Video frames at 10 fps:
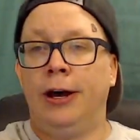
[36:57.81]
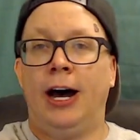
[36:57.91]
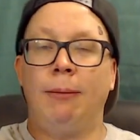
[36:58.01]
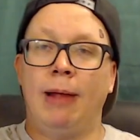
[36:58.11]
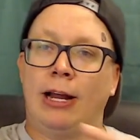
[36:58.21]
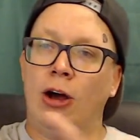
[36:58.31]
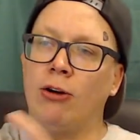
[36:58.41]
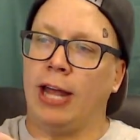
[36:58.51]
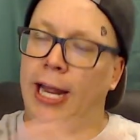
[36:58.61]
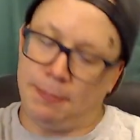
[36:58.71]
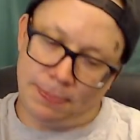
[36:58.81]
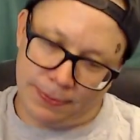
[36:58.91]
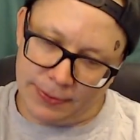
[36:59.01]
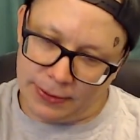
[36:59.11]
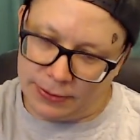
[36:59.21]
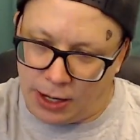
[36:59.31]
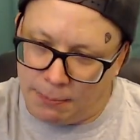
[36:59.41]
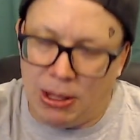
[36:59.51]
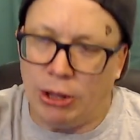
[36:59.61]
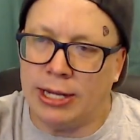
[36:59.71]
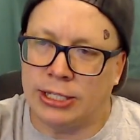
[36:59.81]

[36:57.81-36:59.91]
I'm like, okay, a million